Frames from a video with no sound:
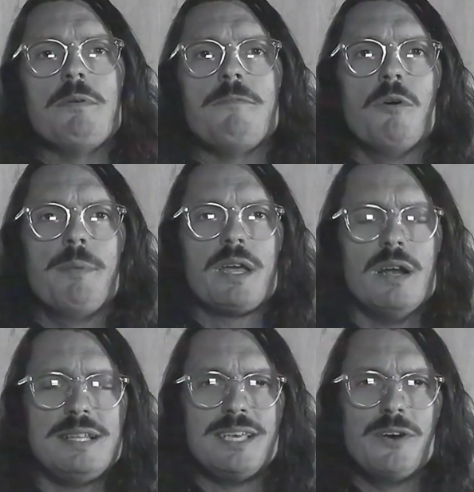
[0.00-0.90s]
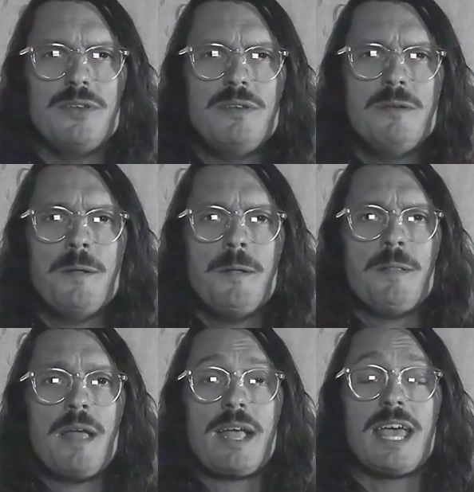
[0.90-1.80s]
it before, but can I tell you
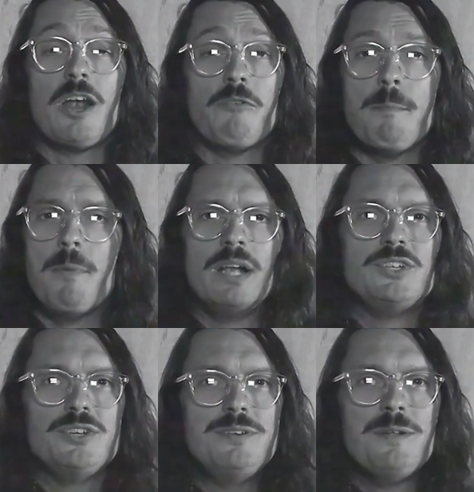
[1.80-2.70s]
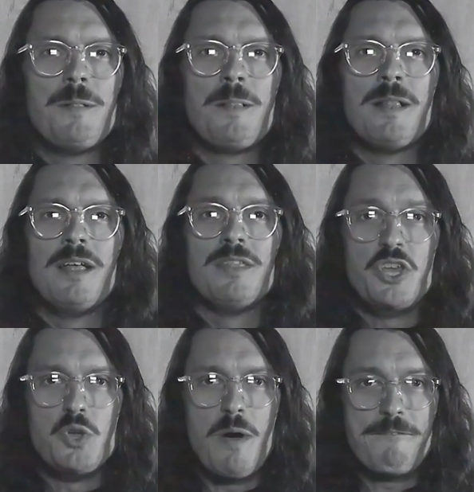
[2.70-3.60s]
and can I remind you that
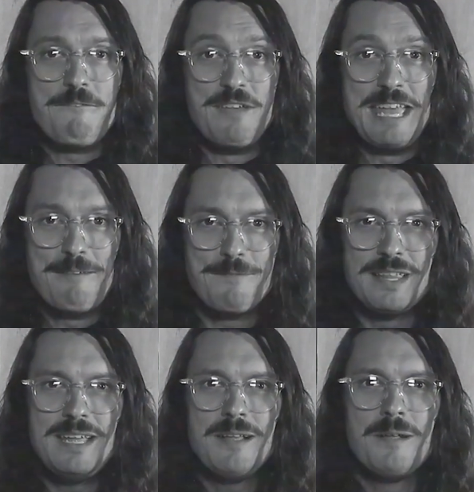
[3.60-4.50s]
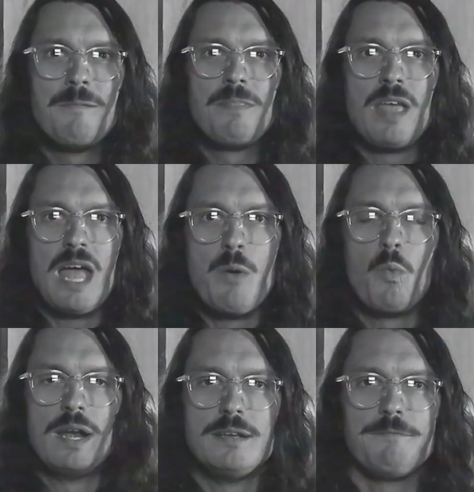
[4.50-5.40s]
you are fearfully and
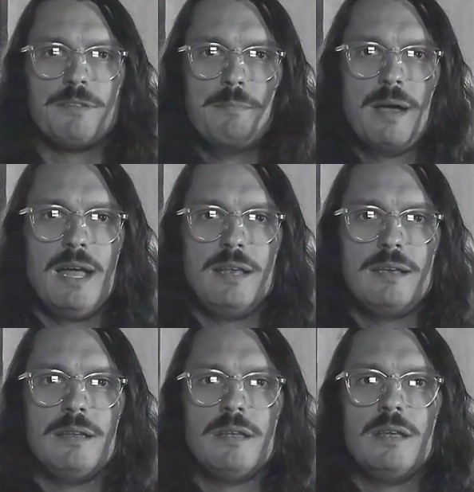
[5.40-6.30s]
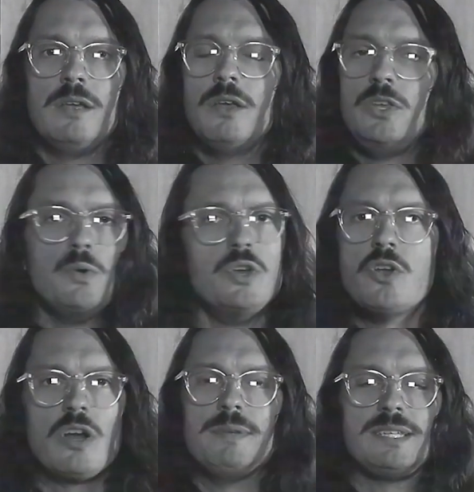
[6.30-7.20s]
wonderfully made? You are
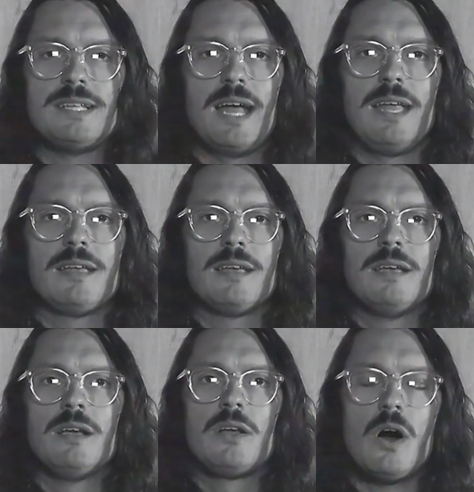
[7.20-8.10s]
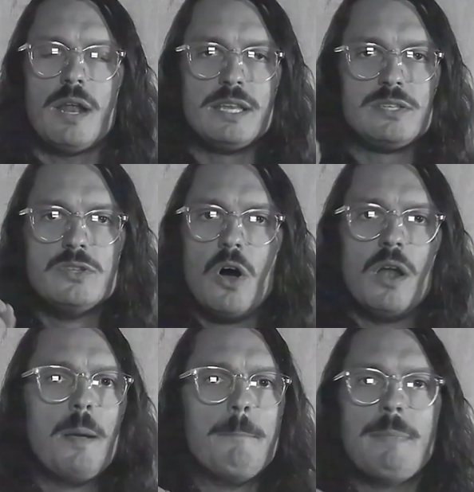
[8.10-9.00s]
not a mistake. God has
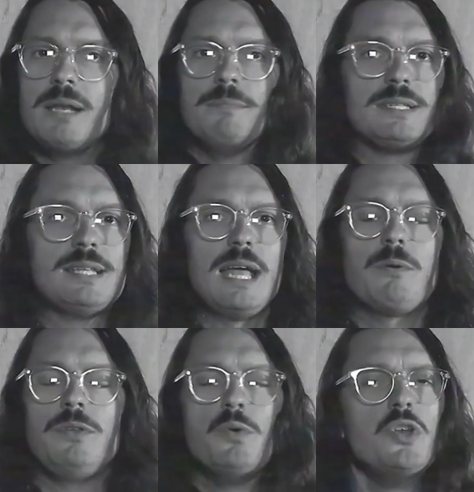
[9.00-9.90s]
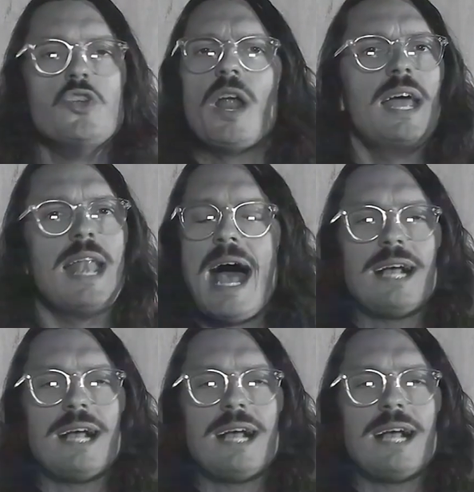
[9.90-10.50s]
not made a mistake. You are not an